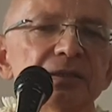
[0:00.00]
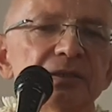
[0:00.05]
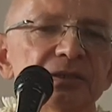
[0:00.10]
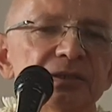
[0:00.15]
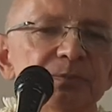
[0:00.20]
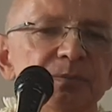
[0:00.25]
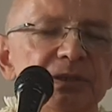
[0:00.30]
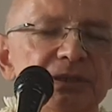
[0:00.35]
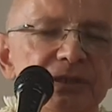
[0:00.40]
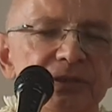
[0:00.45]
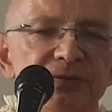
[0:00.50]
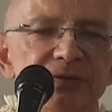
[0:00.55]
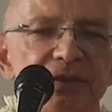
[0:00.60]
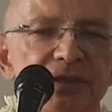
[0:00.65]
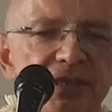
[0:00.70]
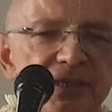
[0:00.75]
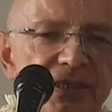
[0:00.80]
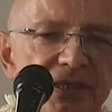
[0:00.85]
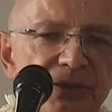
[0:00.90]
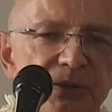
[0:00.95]

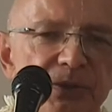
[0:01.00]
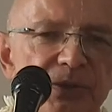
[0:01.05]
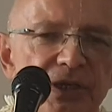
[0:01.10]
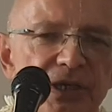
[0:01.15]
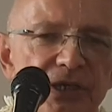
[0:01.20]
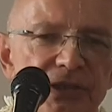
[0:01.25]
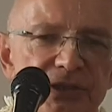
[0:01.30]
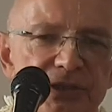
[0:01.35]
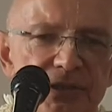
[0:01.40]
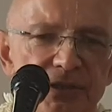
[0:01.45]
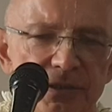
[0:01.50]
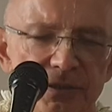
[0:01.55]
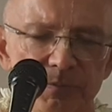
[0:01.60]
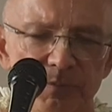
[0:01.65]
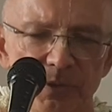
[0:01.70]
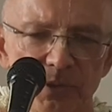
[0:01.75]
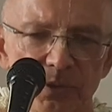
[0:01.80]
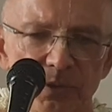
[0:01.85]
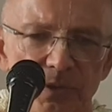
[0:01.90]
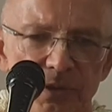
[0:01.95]
specifically educational
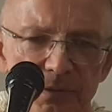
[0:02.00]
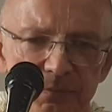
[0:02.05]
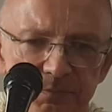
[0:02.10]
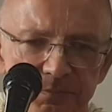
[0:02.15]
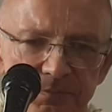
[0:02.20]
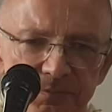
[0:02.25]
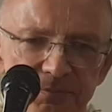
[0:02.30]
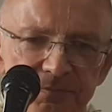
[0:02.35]
program.